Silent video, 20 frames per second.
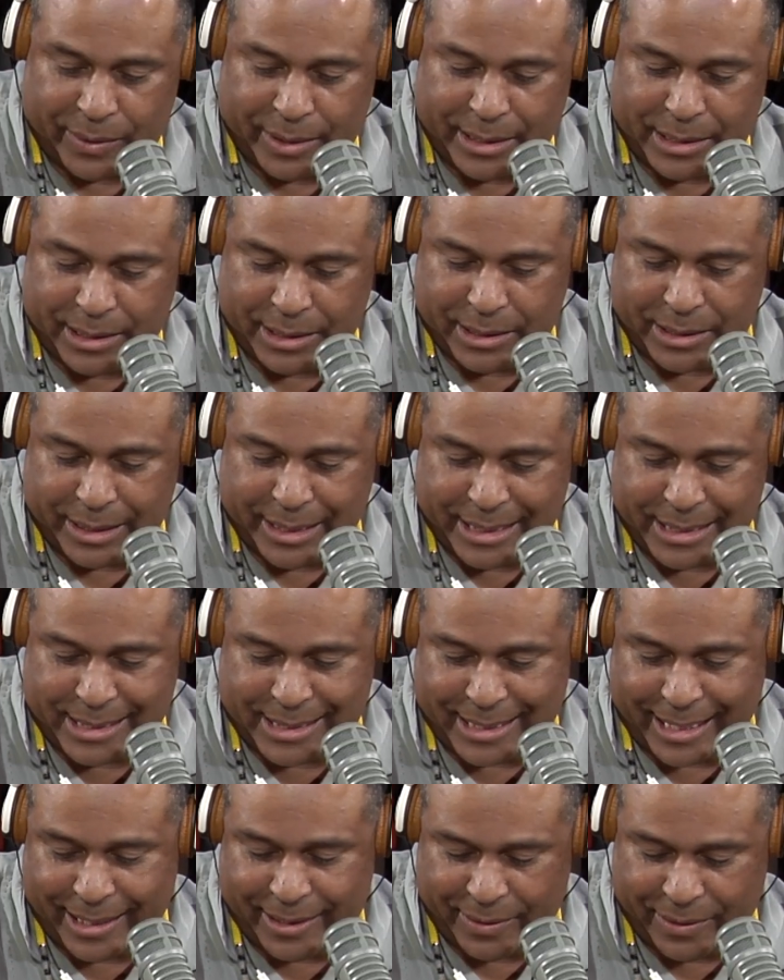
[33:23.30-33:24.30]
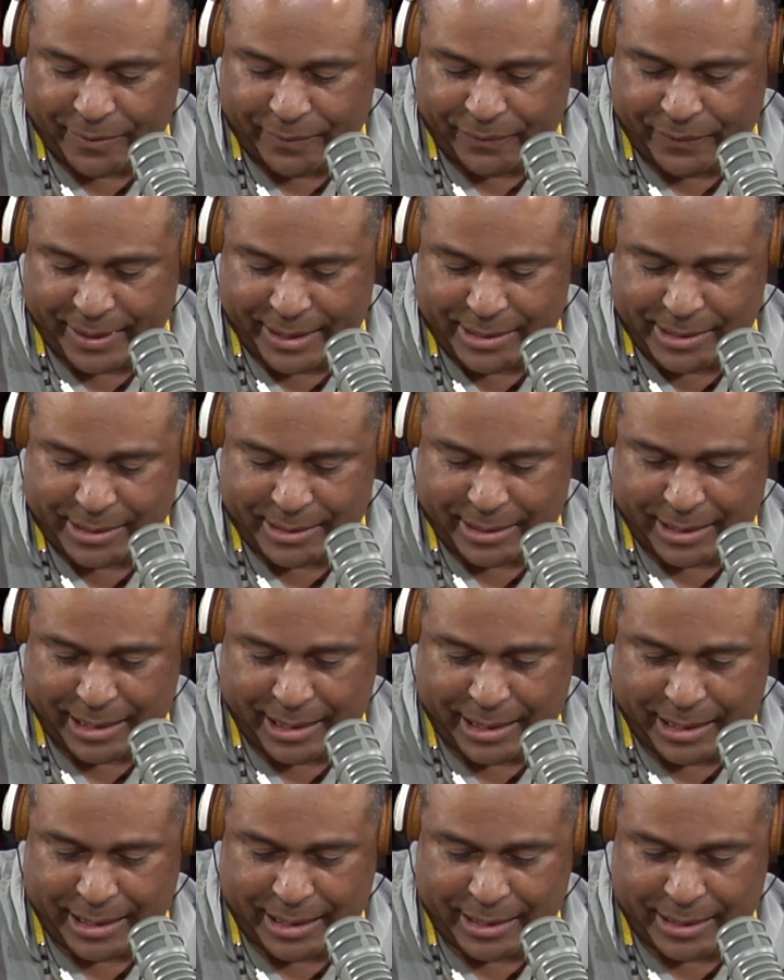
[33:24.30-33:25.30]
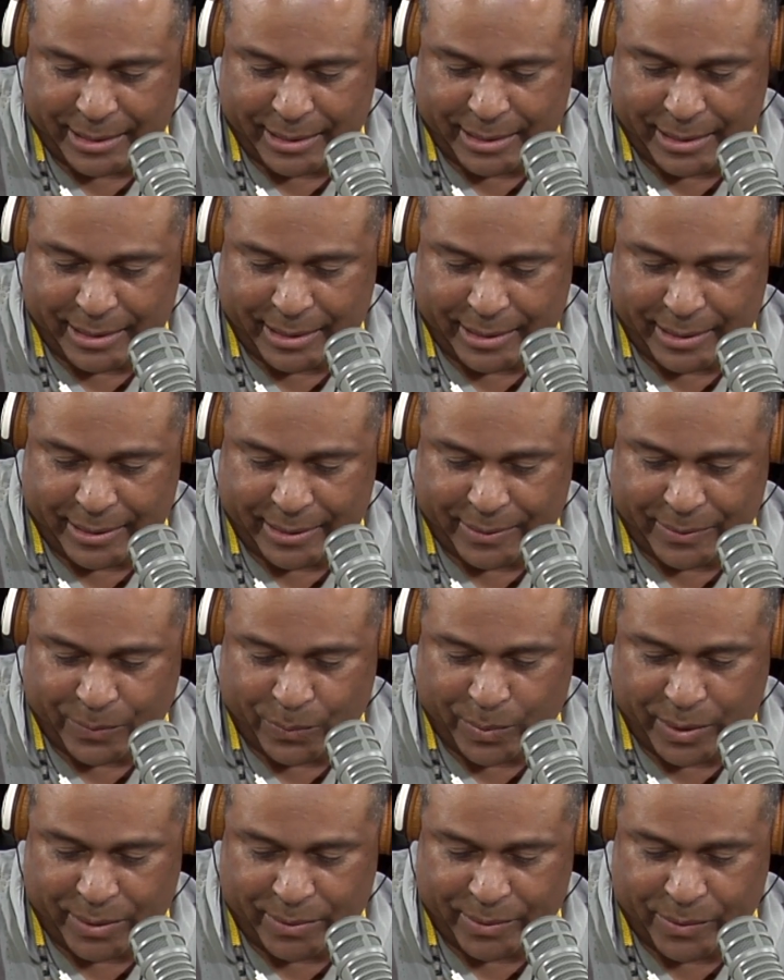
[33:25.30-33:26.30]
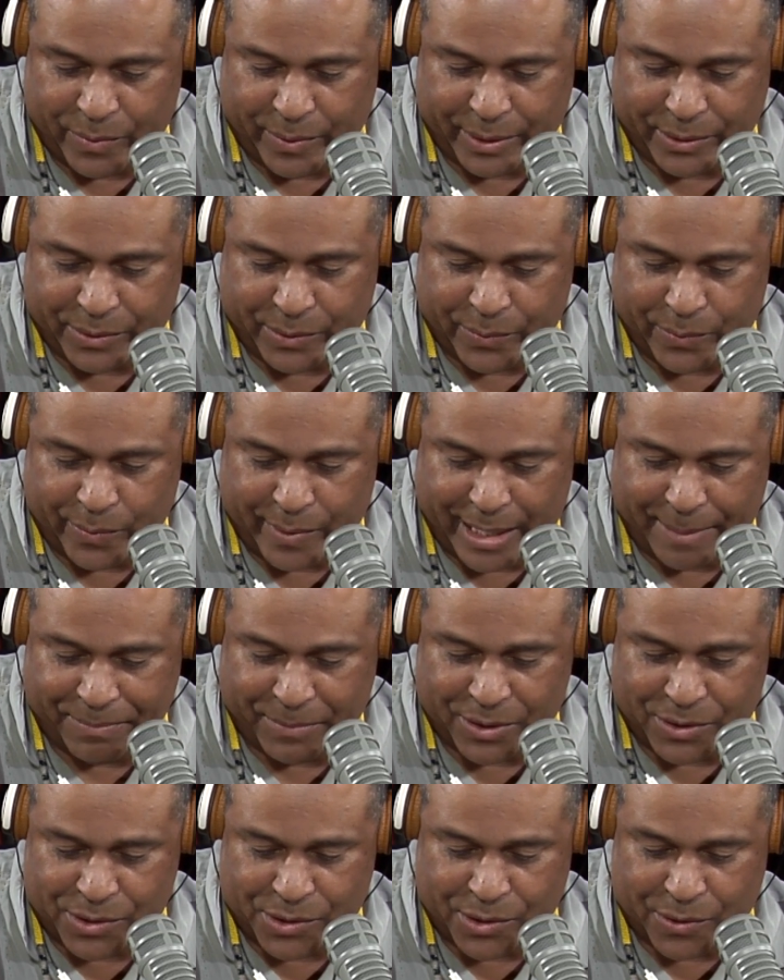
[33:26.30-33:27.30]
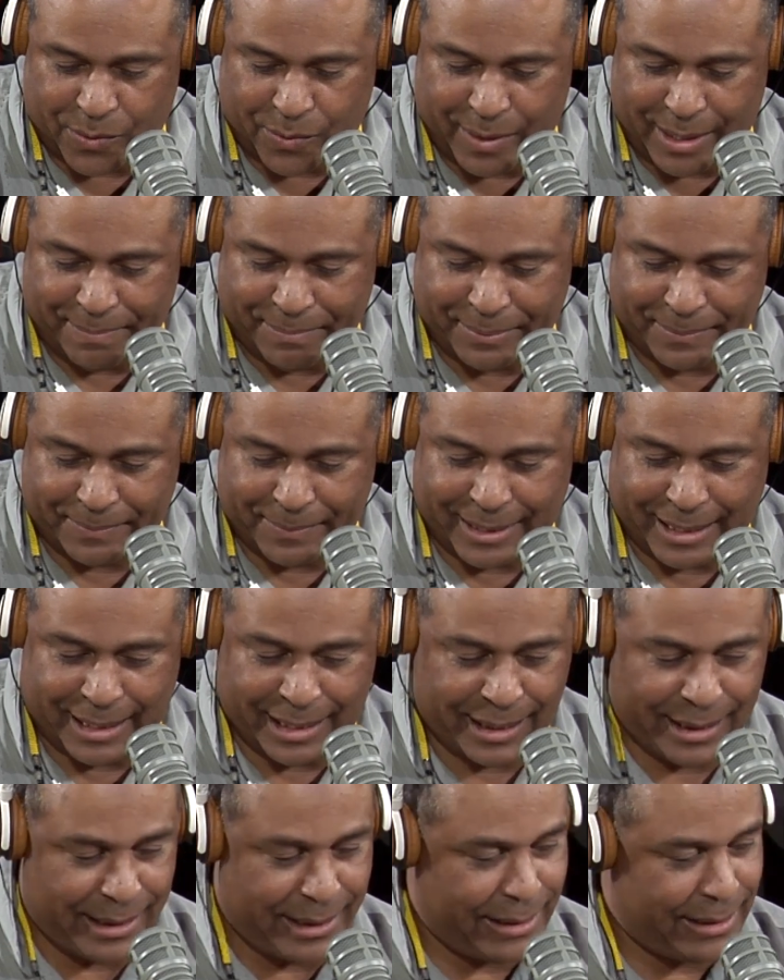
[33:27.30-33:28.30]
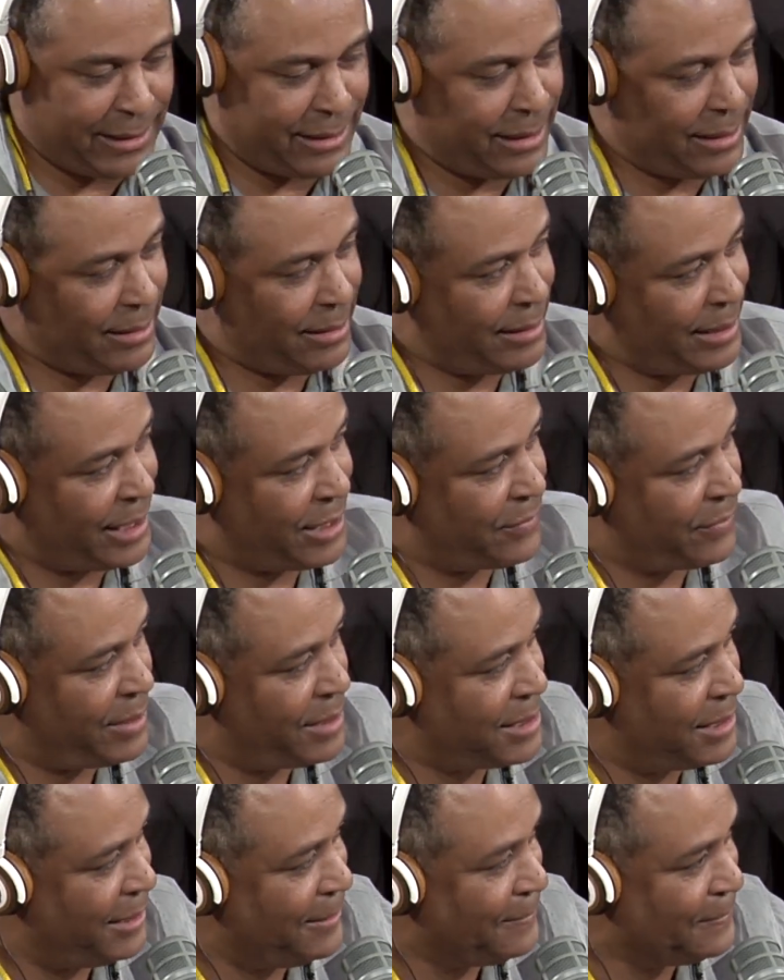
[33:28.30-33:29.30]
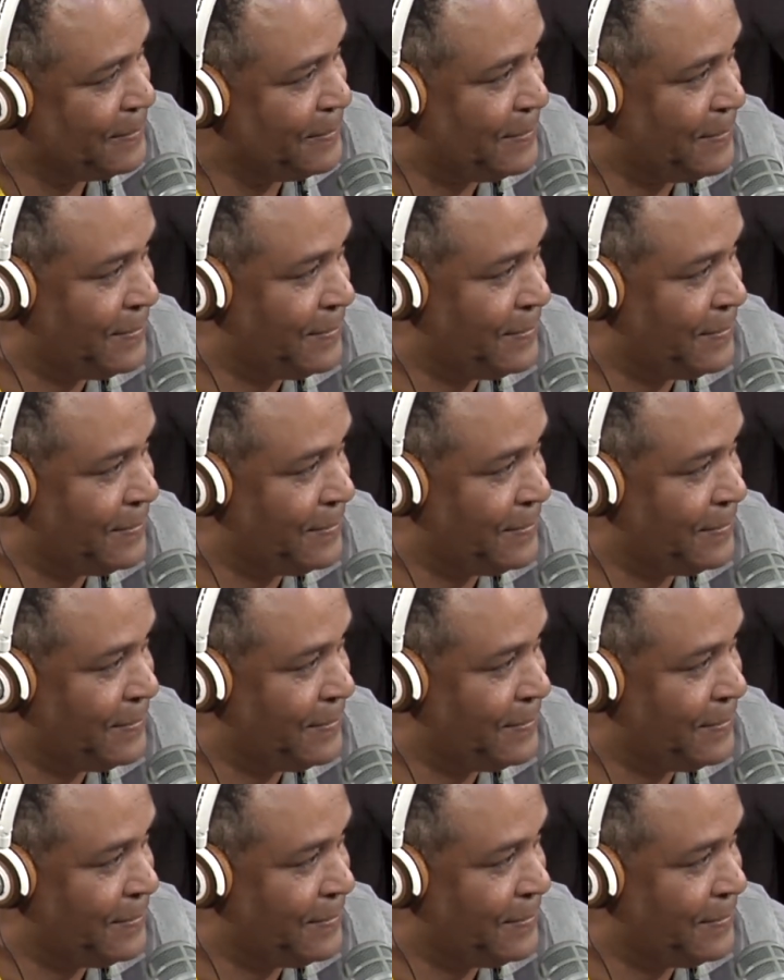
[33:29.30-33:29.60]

You are listening to this side of the fence, and uh, we are going to wrap this show up. And thanks for listening.